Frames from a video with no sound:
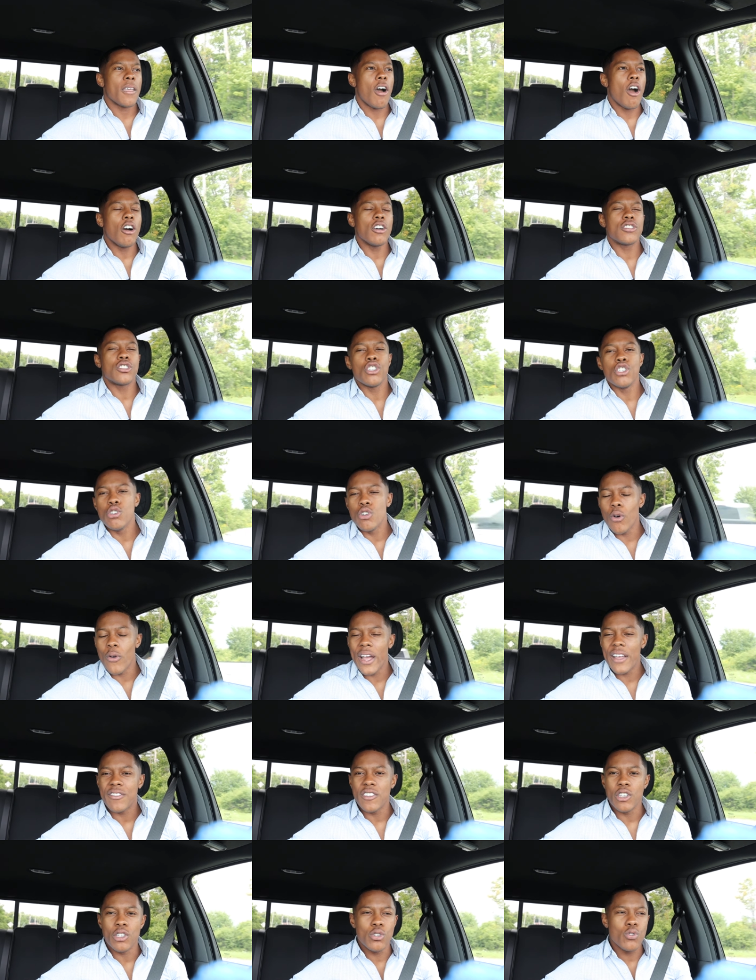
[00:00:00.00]
Also, you don't
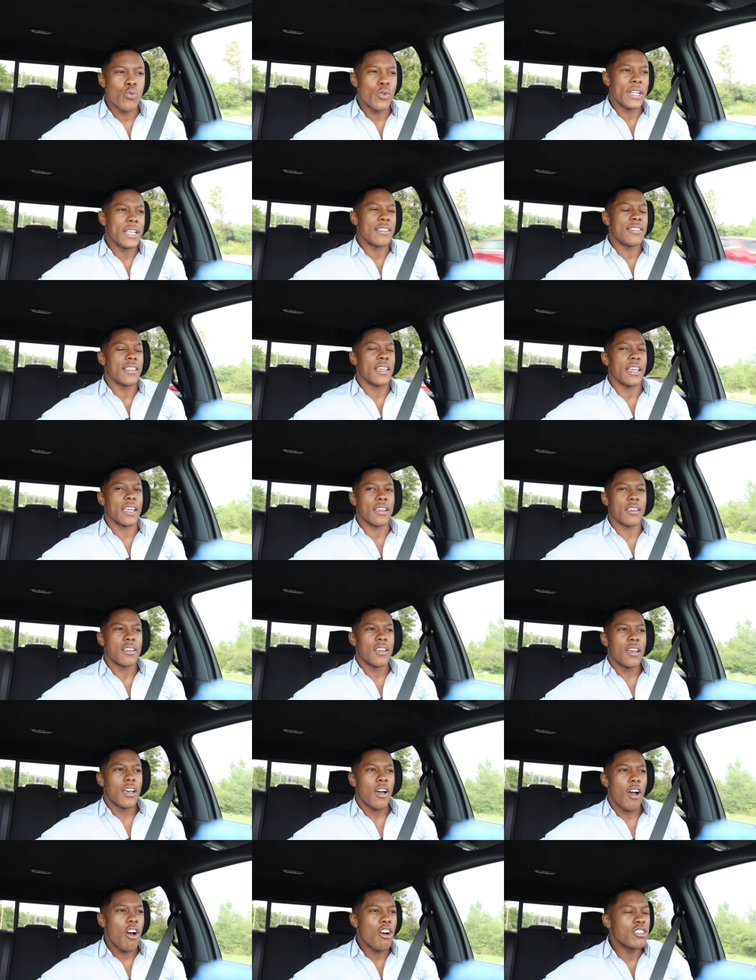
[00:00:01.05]
have to do anything.
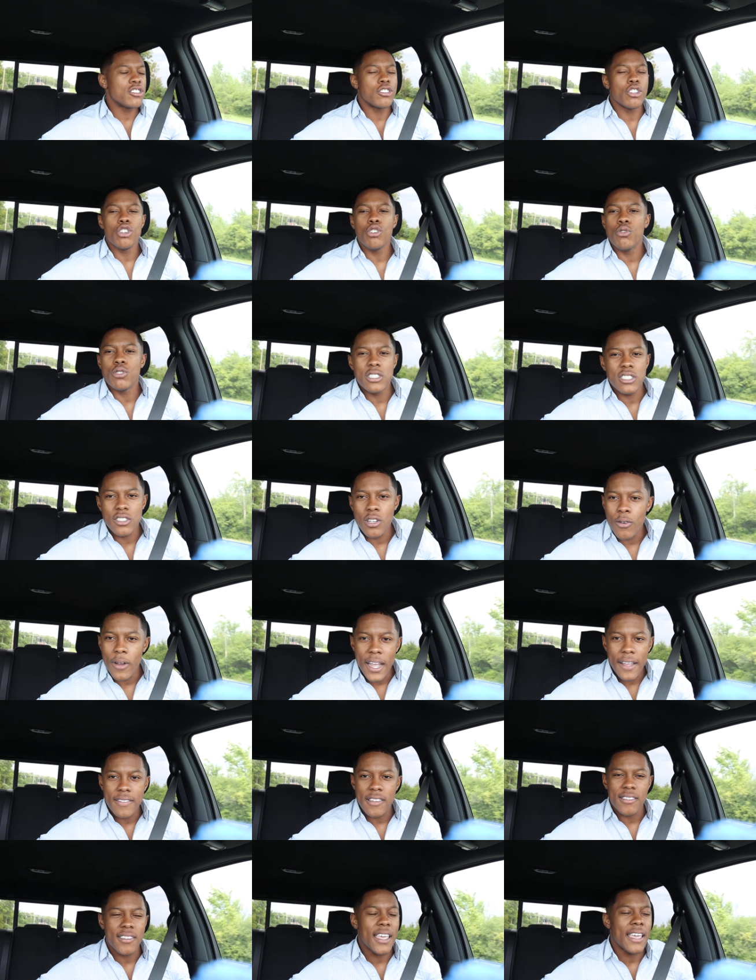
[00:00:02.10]
Also, you just don't
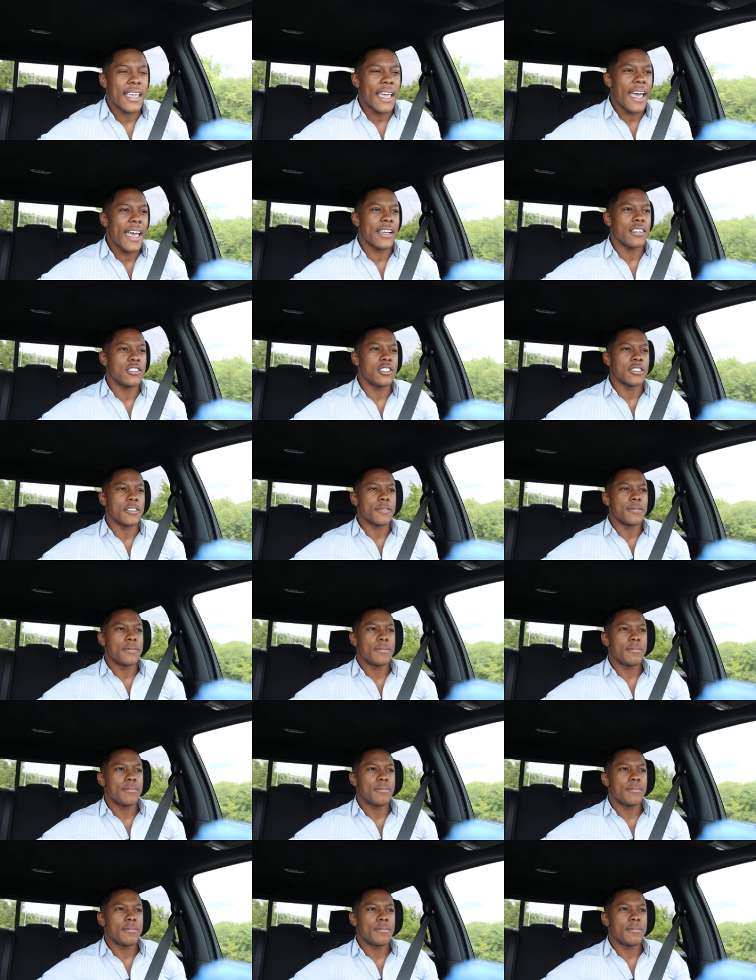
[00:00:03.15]
have to take action.